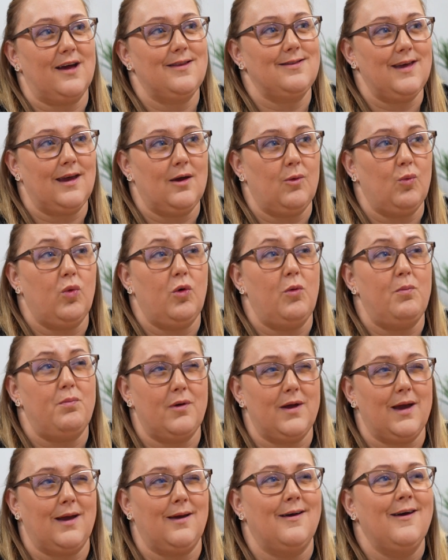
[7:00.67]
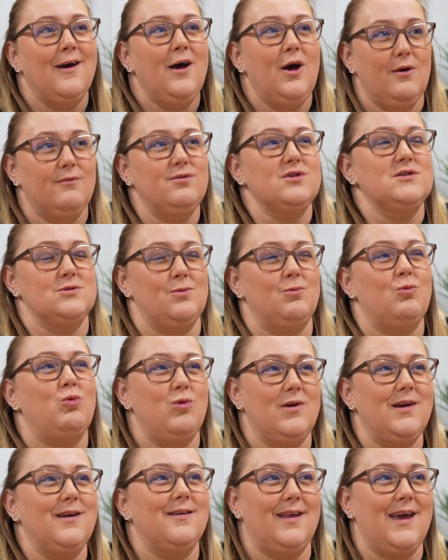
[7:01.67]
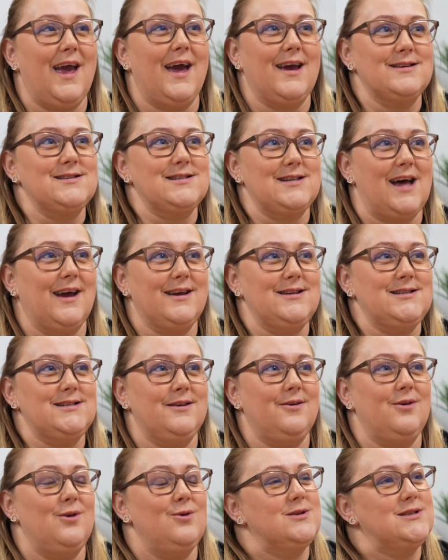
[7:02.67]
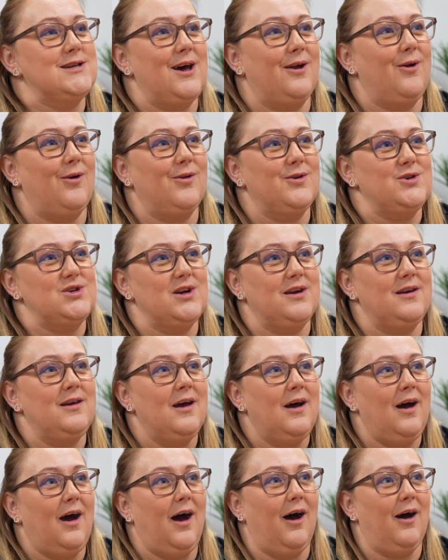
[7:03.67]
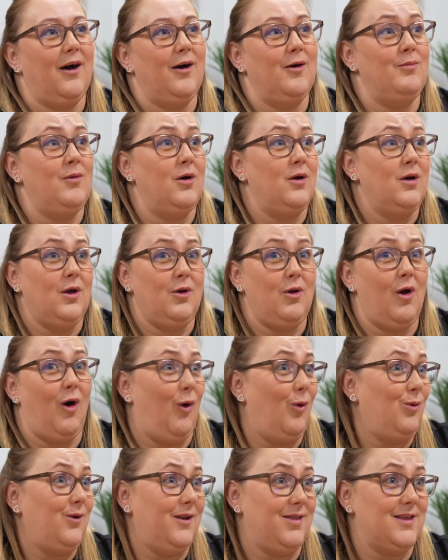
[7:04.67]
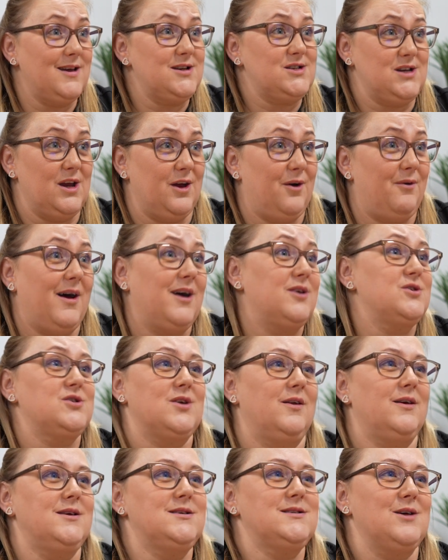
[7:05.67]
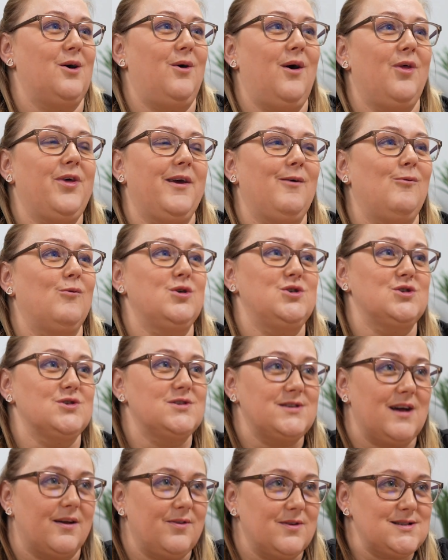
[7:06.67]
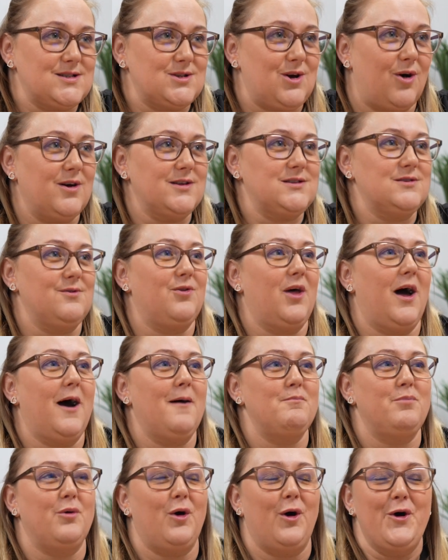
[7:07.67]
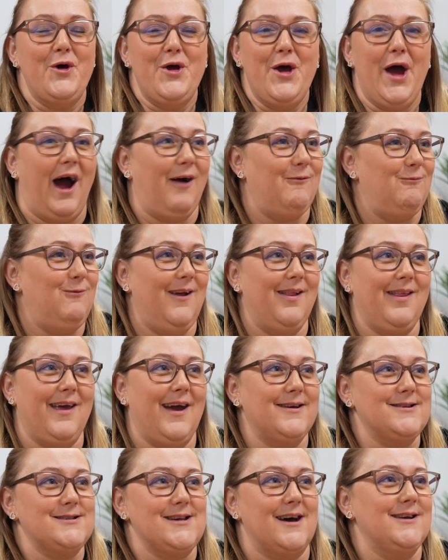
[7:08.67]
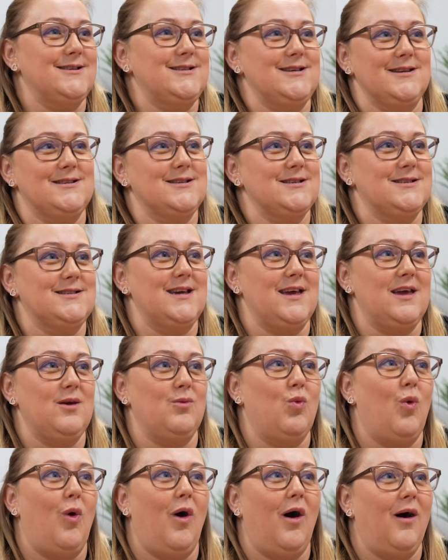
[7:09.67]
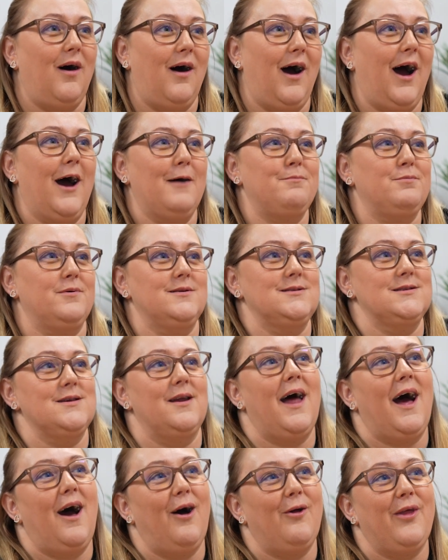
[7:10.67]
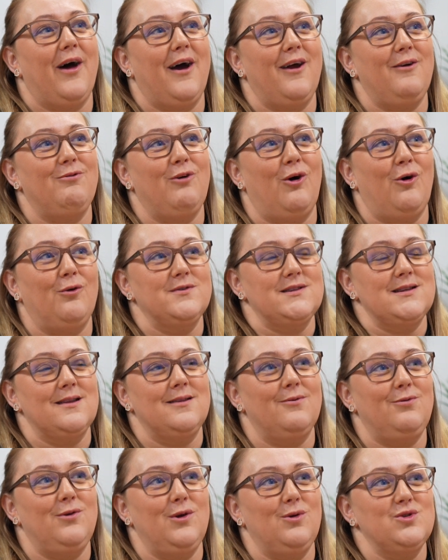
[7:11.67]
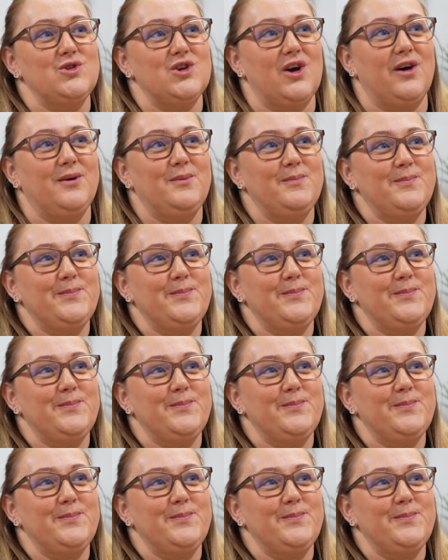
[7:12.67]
I think will bring for some really exciting new technology, not only this year actually, so I think we're just at the start of that, but I'm really excited to see what happens and how that evolves in the future.